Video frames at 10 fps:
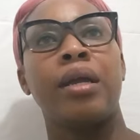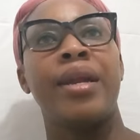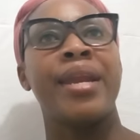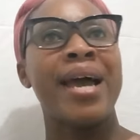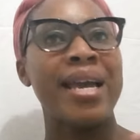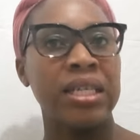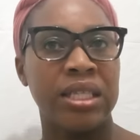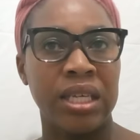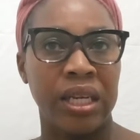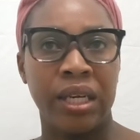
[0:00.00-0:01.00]

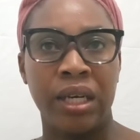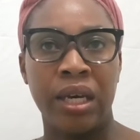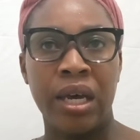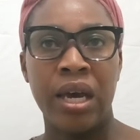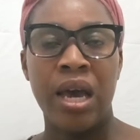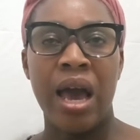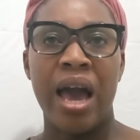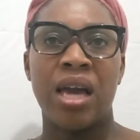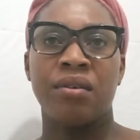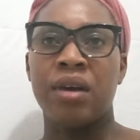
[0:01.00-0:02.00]
nightly
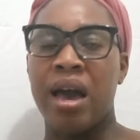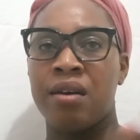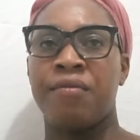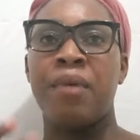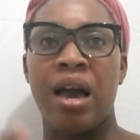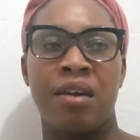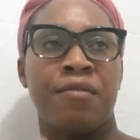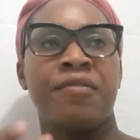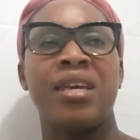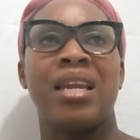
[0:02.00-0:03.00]
I
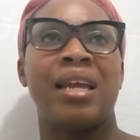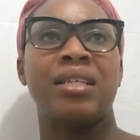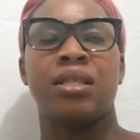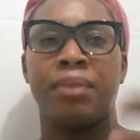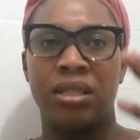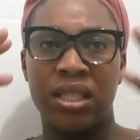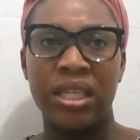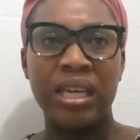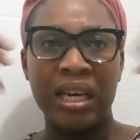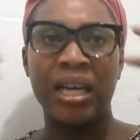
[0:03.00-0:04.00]
feel a little bit
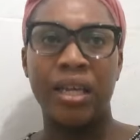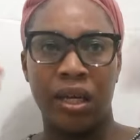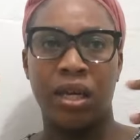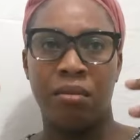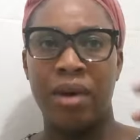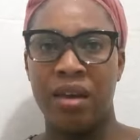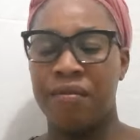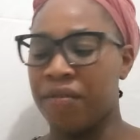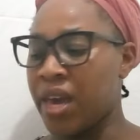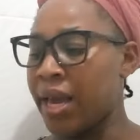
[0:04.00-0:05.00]
tingling in my
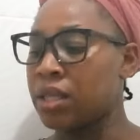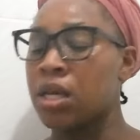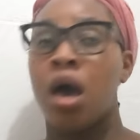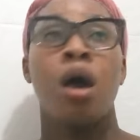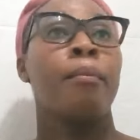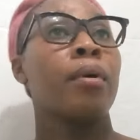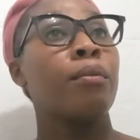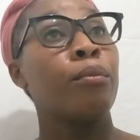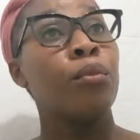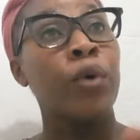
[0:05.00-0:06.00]
face,
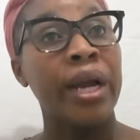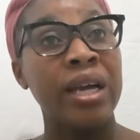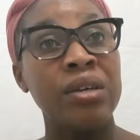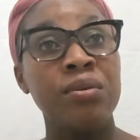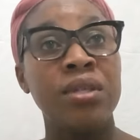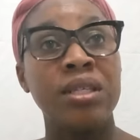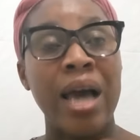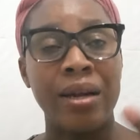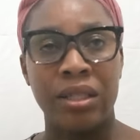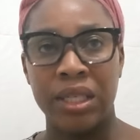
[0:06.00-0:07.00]
but when I use it
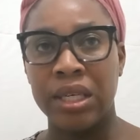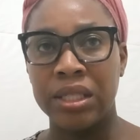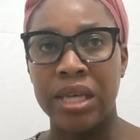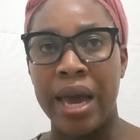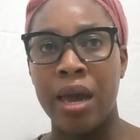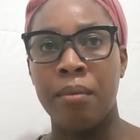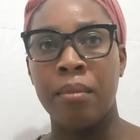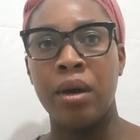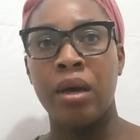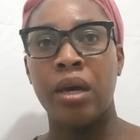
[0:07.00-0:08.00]
at
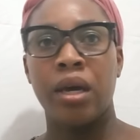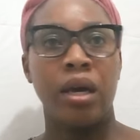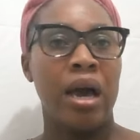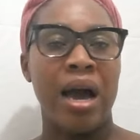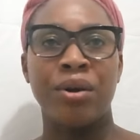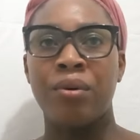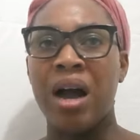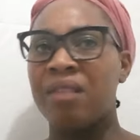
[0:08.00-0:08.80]
daytime, I don't